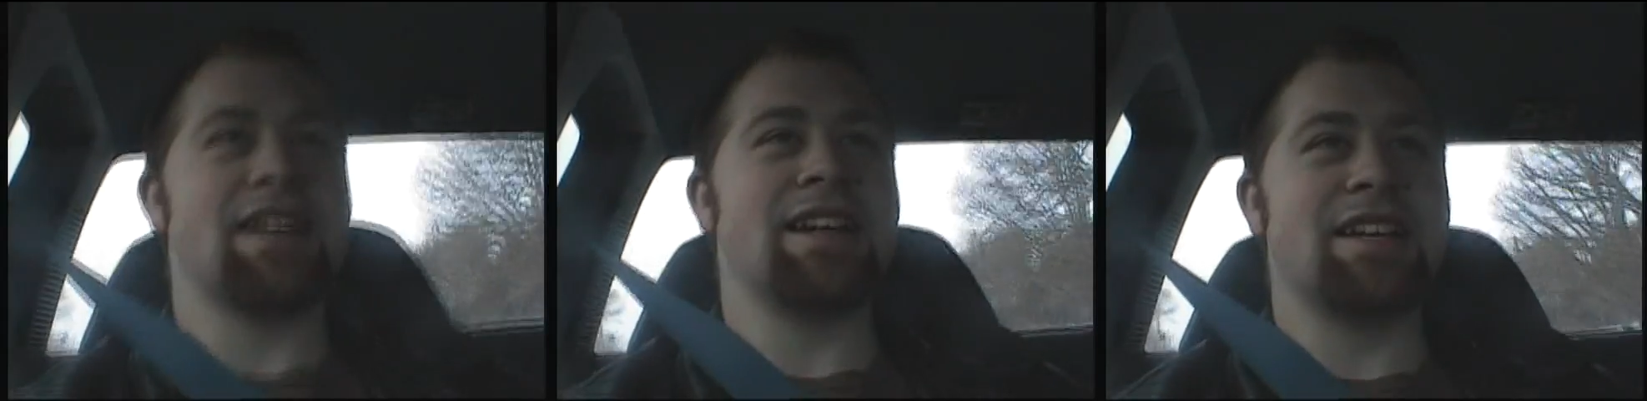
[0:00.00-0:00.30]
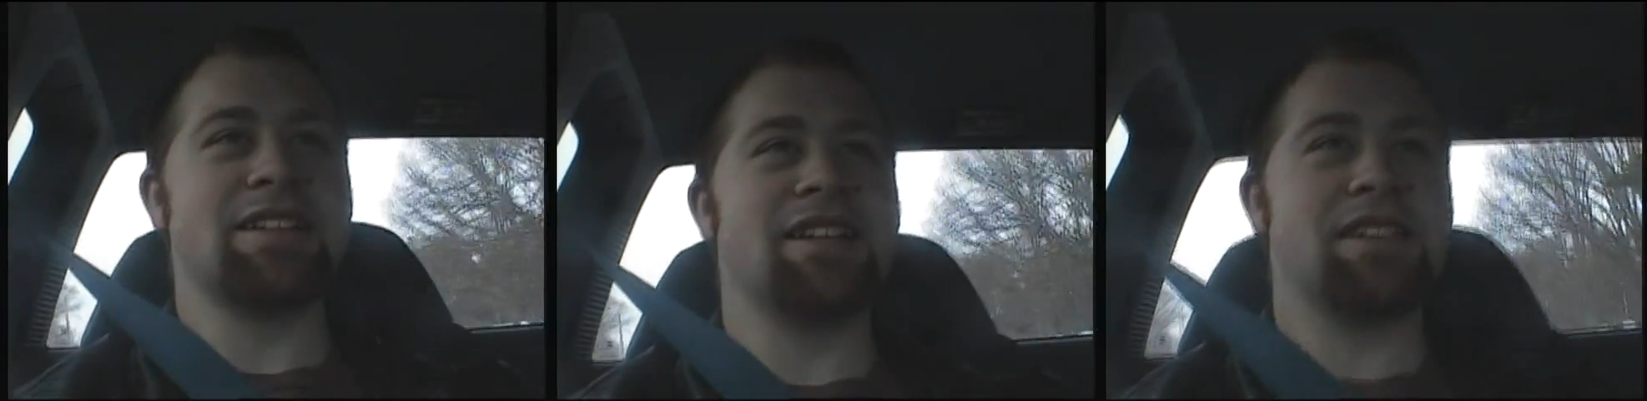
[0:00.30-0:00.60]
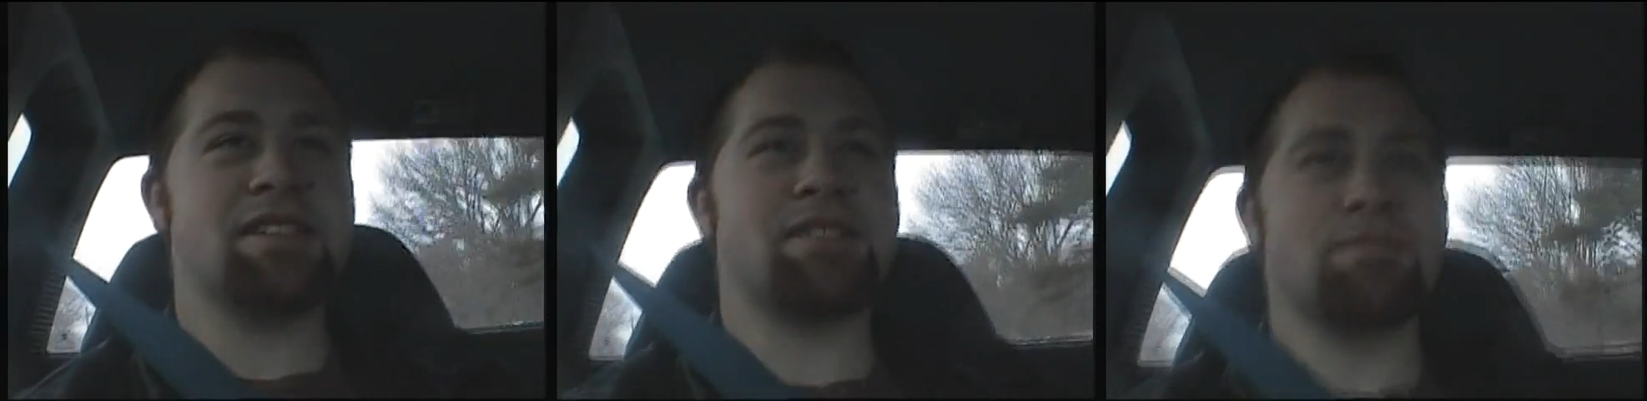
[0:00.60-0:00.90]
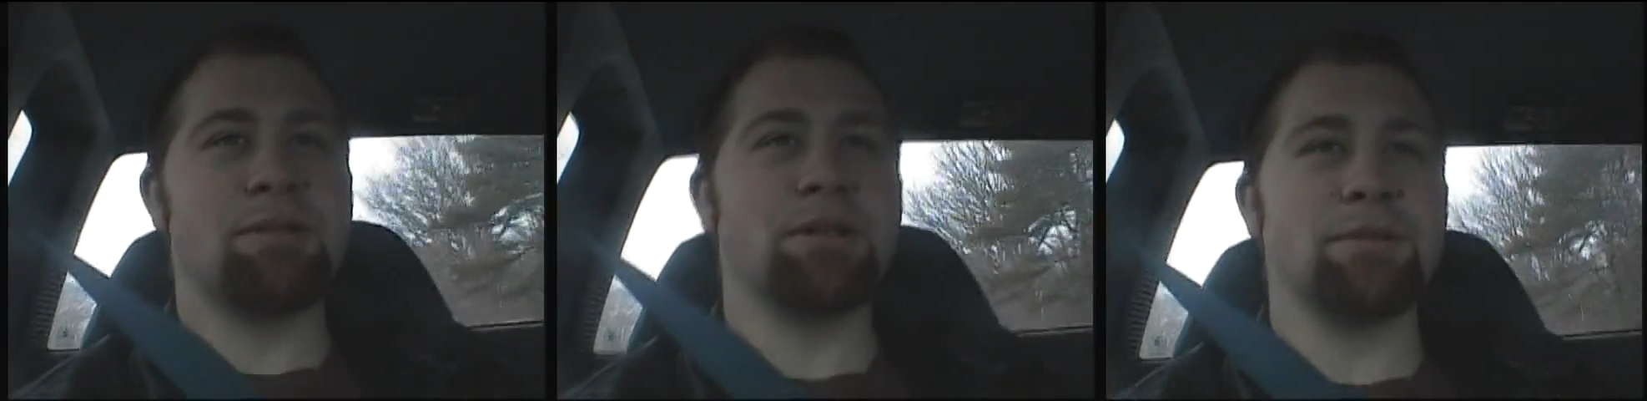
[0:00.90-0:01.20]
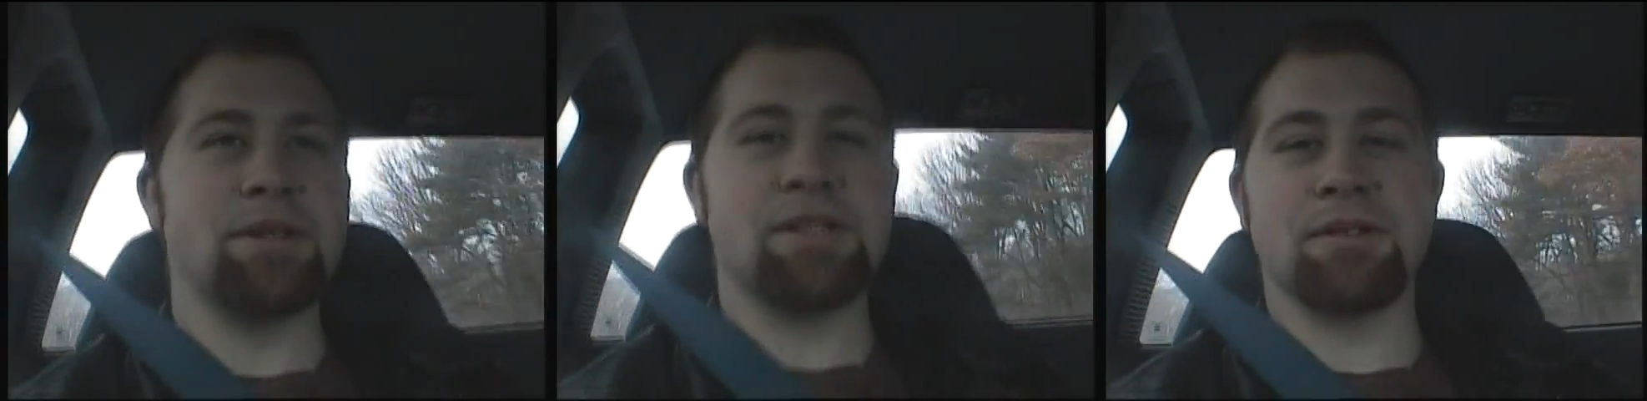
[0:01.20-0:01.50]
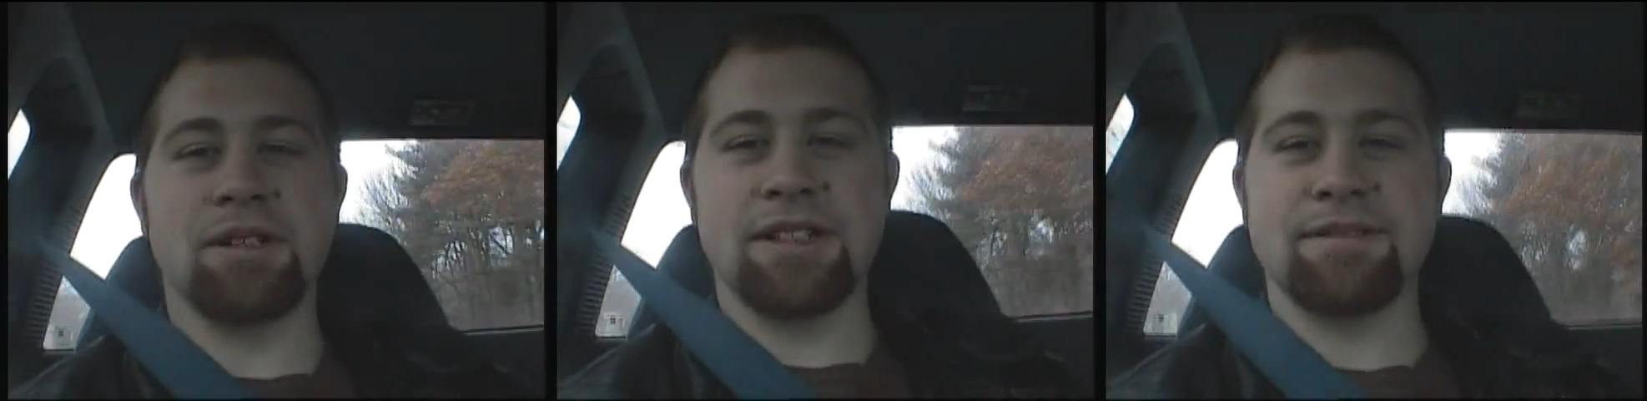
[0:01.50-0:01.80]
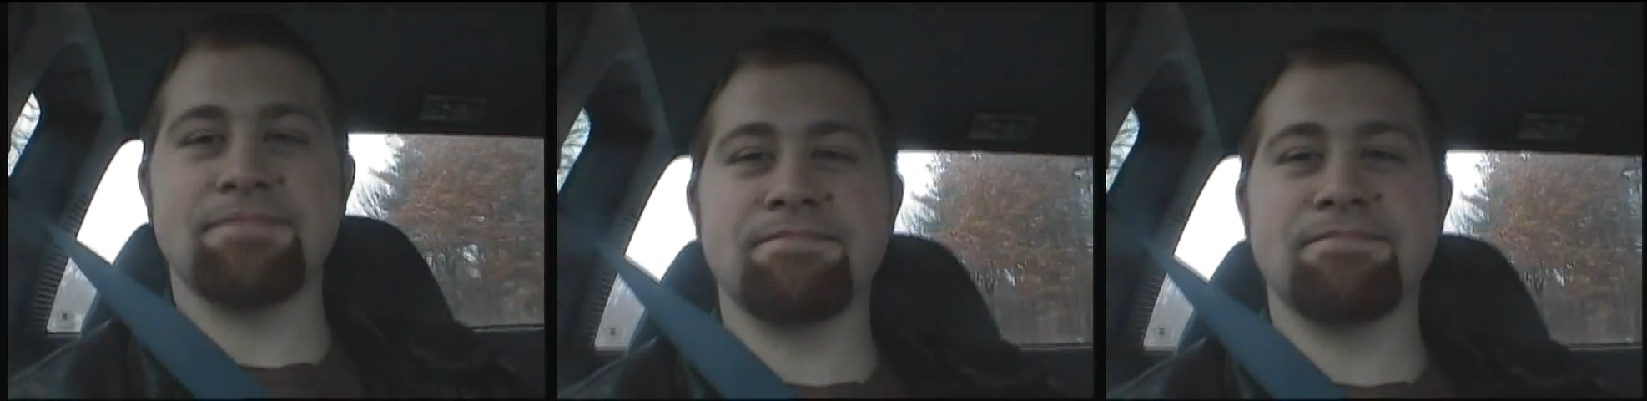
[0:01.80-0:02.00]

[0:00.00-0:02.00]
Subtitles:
And yes, we will be sore.